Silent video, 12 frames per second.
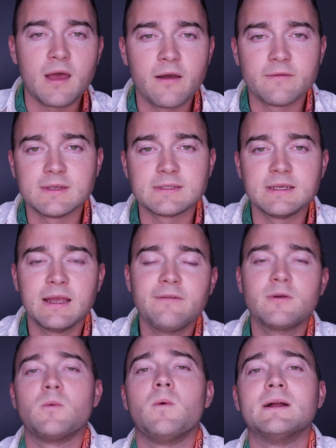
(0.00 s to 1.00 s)
Obviously,
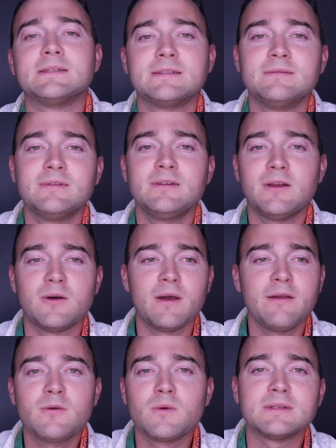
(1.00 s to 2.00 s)
everyone wants
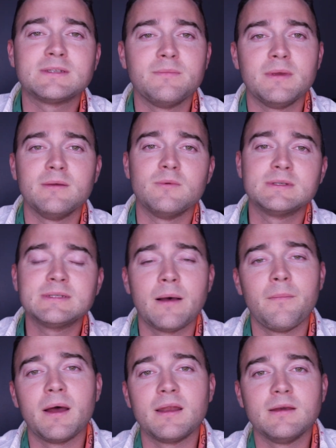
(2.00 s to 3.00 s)
to be with
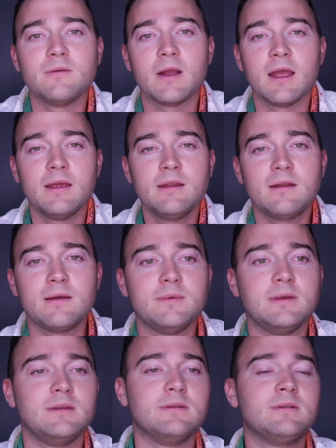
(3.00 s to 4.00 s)
somebody, right? I
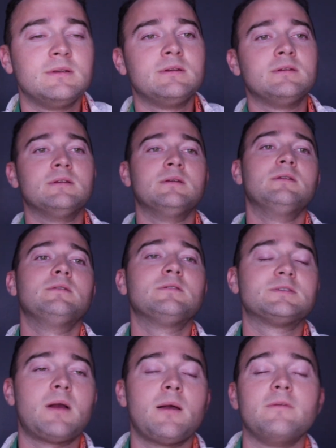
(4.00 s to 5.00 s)
mean,
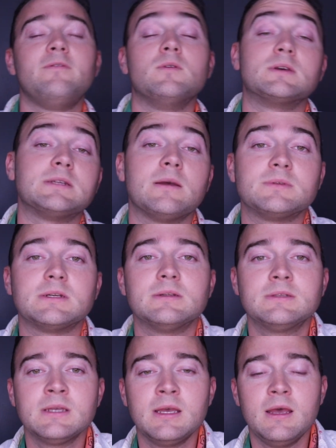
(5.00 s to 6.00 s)
there's probably a few
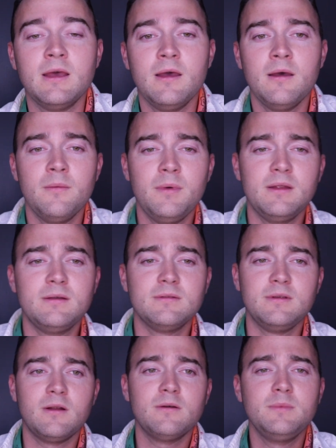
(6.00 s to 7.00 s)
exceptions. But,
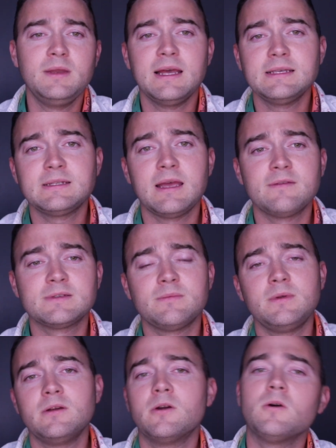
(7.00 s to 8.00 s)
you know, it'd be nice to have
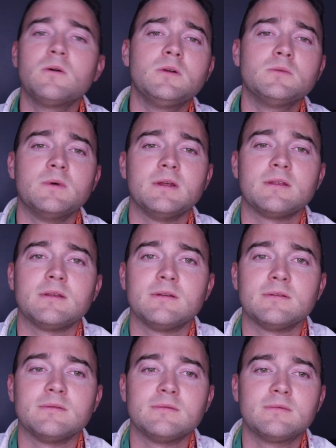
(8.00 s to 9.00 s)
somebody to grow old with
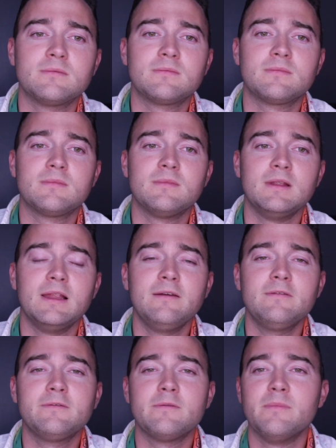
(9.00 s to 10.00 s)
and
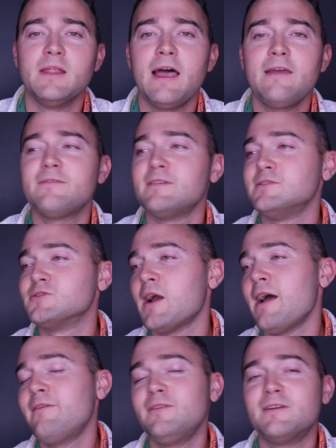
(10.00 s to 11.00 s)
live a life and
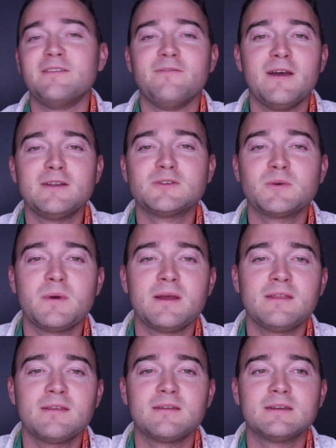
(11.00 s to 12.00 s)
travel and adventure
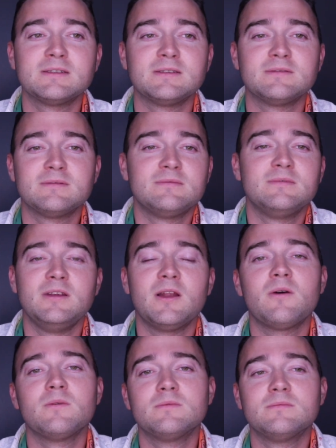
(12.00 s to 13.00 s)
with, because, you
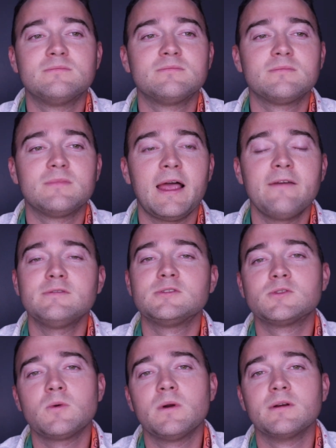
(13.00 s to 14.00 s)
know, life is
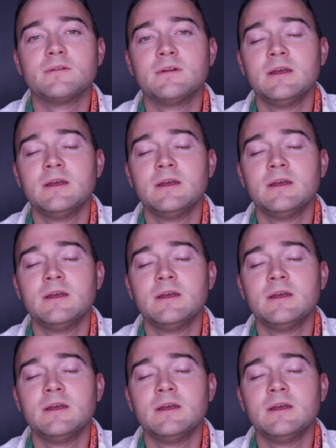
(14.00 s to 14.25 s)
short.